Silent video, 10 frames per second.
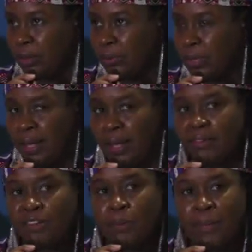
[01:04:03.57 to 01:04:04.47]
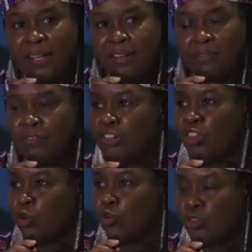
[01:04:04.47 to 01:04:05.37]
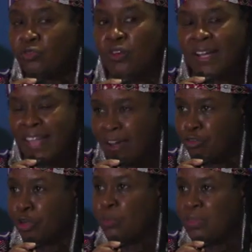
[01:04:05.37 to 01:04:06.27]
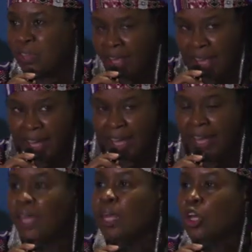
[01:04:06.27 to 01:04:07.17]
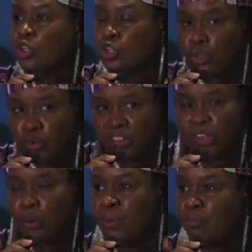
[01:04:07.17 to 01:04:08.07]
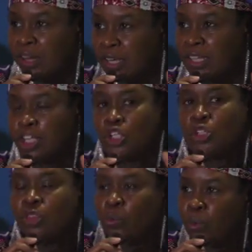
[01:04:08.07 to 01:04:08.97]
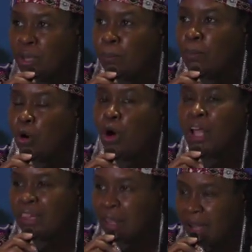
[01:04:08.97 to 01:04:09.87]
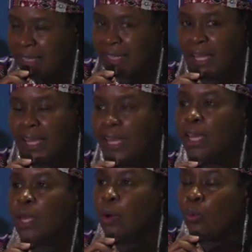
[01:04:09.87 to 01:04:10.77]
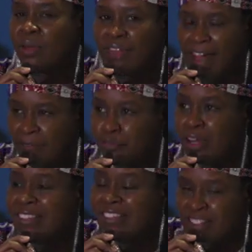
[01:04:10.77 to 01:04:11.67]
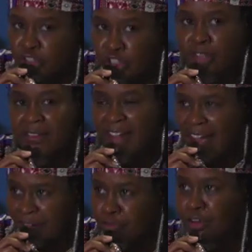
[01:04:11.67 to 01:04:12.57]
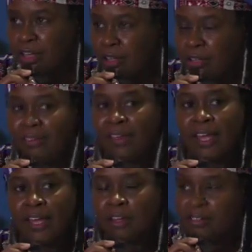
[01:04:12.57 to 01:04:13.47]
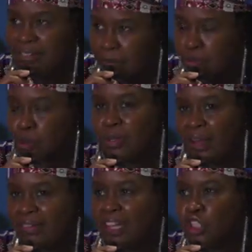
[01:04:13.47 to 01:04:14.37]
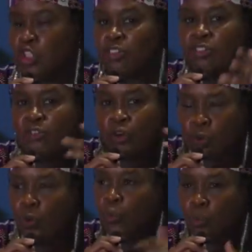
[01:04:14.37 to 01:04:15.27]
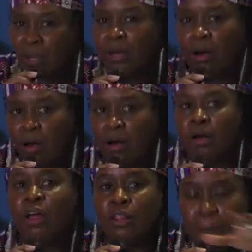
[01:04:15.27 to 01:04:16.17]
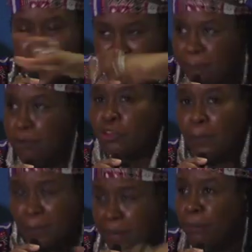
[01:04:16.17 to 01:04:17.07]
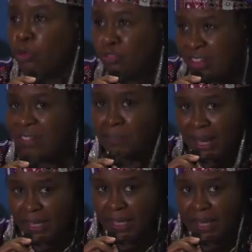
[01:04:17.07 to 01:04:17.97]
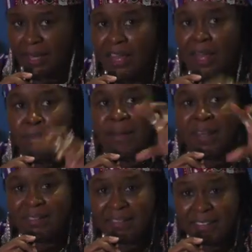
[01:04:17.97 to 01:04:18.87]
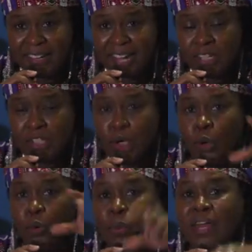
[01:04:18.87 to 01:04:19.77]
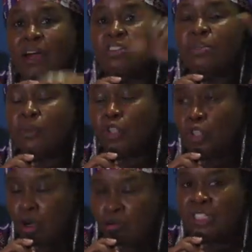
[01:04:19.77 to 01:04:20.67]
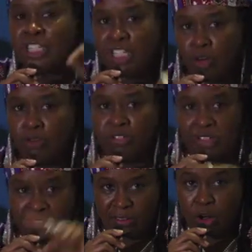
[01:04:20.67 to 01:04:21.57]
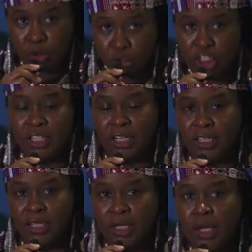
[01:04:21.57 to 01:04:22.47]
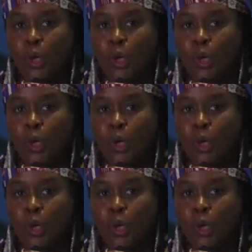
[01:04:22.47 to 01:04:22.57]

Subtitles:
Okay, so many of us who define African with a K do so in recognition that we are more aligning with indigenous African conceptualizations of who we are, the people that people this planet. But as I said, we are the majority on this continent.